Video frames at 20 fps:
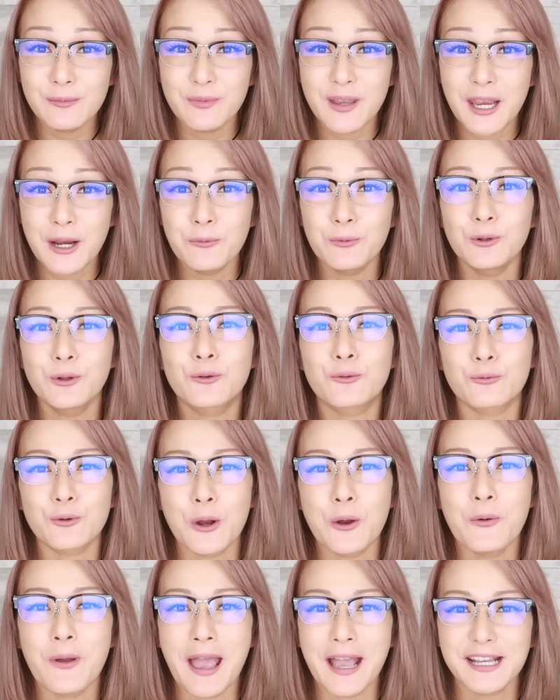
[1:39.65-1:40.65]
bank will
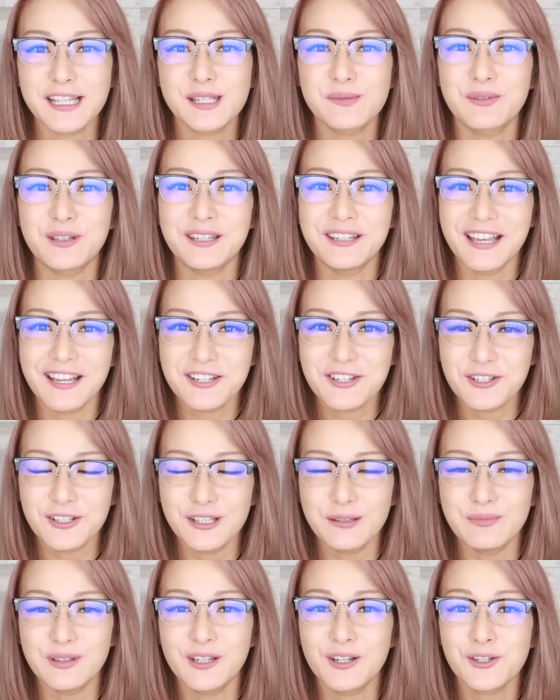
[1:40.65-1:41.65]
grow
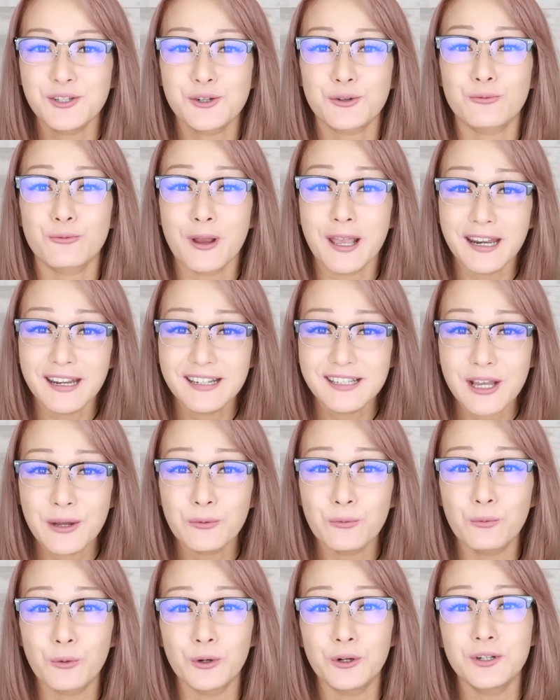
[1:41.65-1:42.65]
exponentially because you're writing
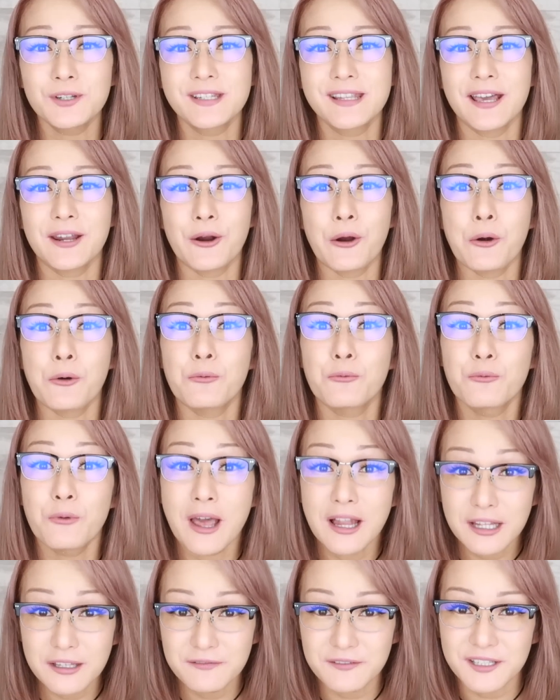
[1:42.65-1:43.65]
down words that are
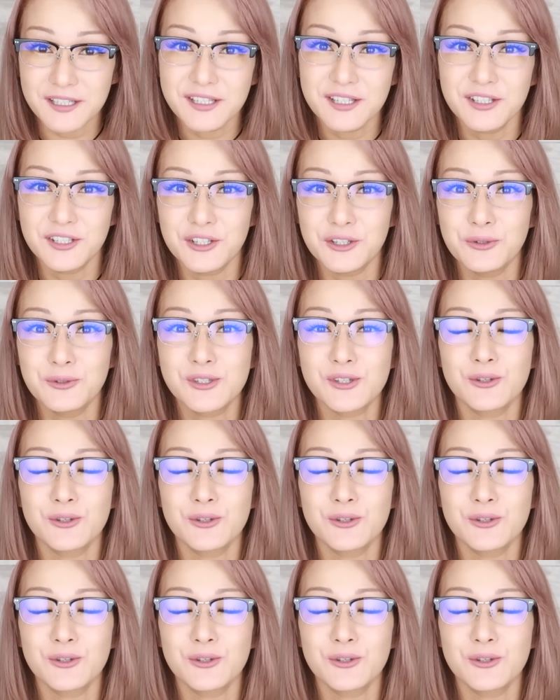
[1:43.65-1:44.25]
relevant to you,